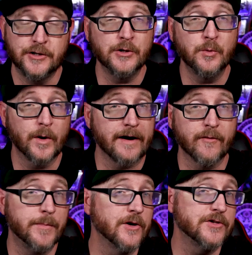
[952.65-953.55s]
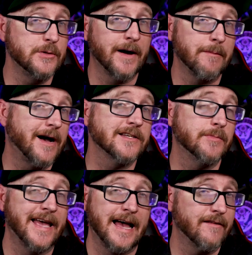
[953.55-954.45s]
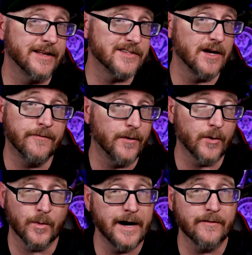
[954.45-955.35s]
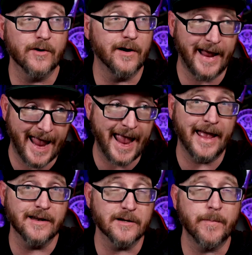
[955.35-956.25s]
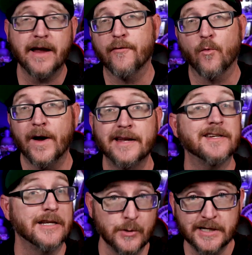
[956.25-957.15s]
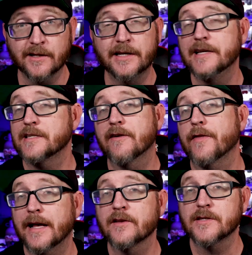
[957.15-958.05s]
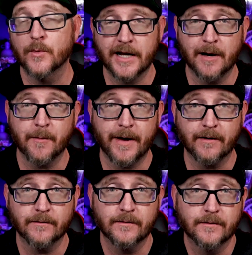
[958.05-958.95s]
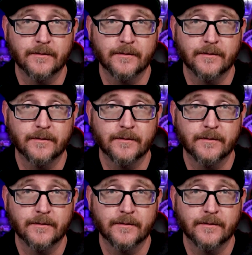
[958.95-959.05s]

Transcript: do whatever bills you might possibly have, like cell phone or whatever, and pay for rent and utilities and everything else that would come about.